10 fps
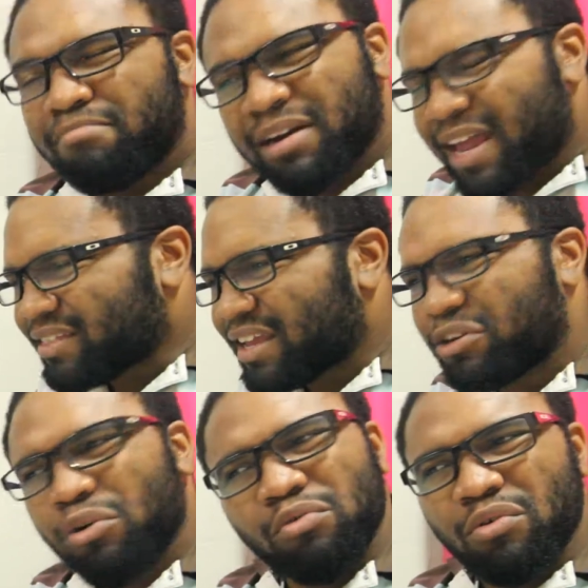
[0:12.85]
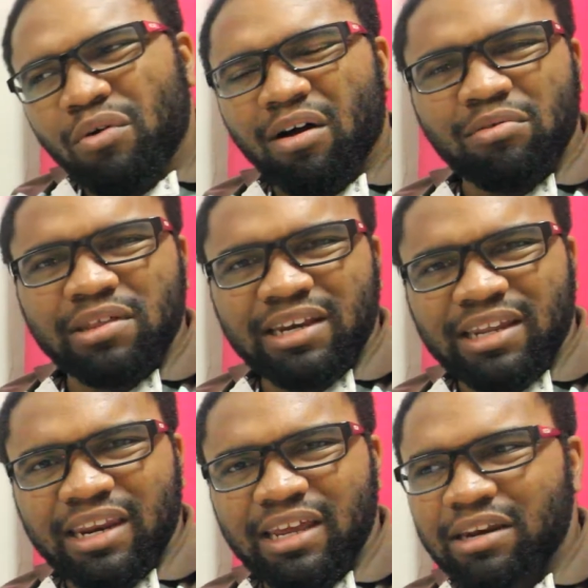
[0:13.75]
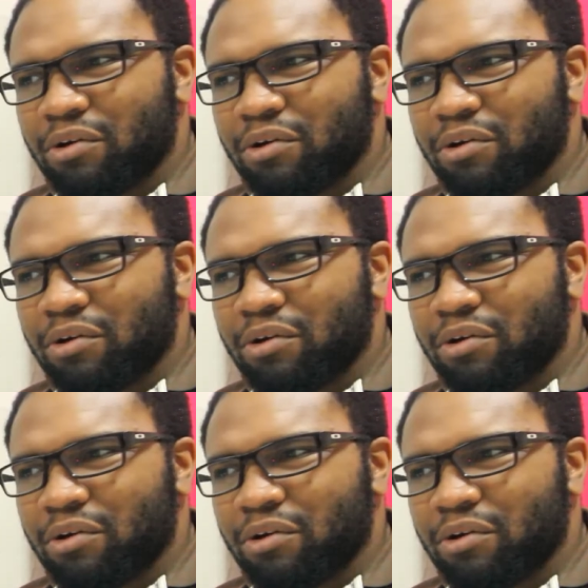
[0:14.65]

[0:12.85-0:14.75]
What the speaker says: but like they don't know how they did it.